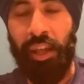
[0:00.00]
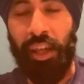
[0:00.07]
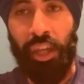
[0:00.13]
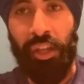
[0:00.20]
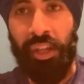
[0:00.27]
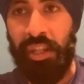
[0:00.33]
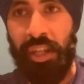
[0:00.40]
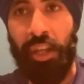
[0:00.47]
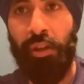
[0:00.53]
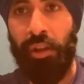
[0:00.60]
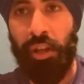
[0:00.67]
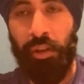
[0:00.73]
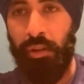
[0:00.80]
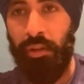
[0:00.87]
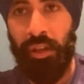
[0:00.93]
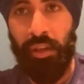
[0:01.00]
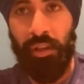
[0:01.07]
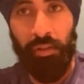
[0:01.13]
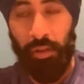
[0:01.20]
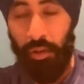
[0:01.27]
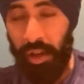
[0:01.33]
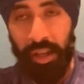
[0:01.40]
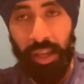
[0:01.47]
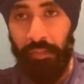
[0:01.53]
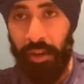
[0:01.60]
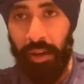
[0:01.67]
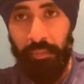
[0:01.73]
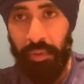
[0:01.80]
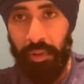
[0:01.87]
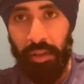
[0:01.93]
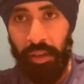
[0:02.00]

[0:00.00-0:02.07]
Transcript: You do not give up.